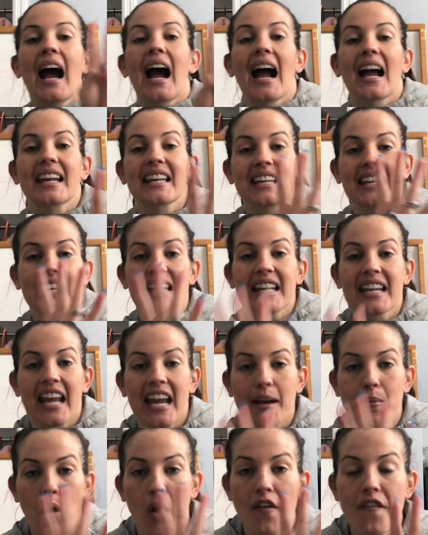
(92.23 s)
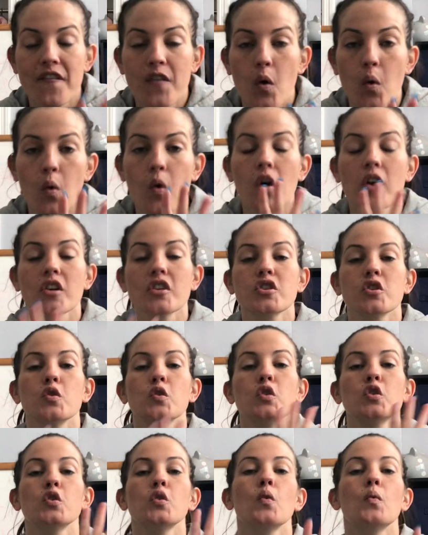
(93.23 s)
I can name all 4. Do
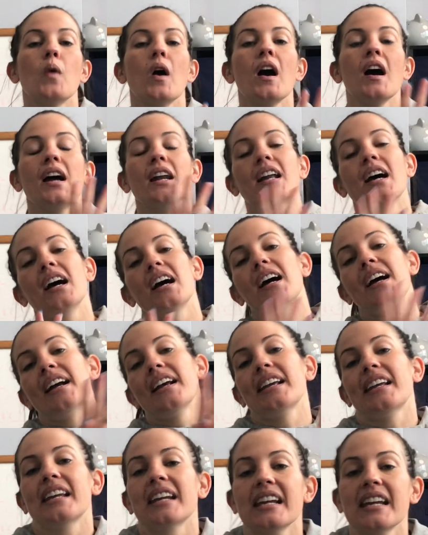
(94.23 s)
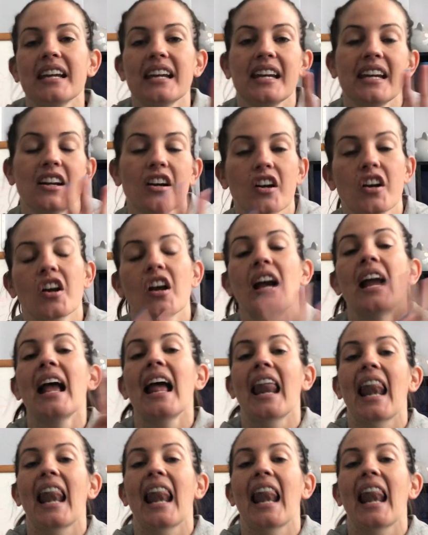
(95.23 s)
you wanna hear?